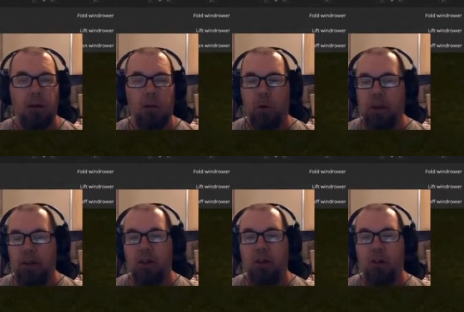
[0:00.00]
we need
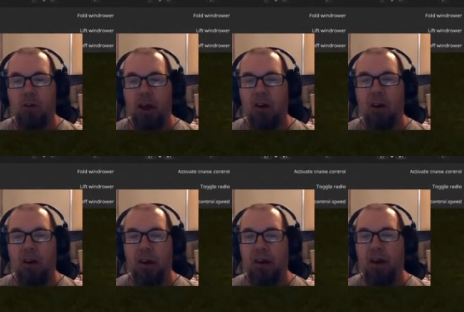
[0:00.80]
to turn that on,
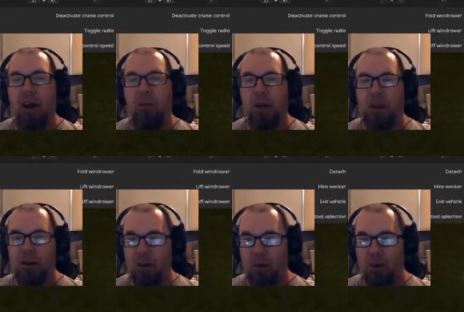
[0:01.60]
and now we can
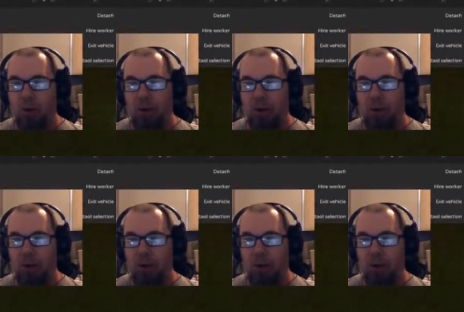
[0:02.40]
go.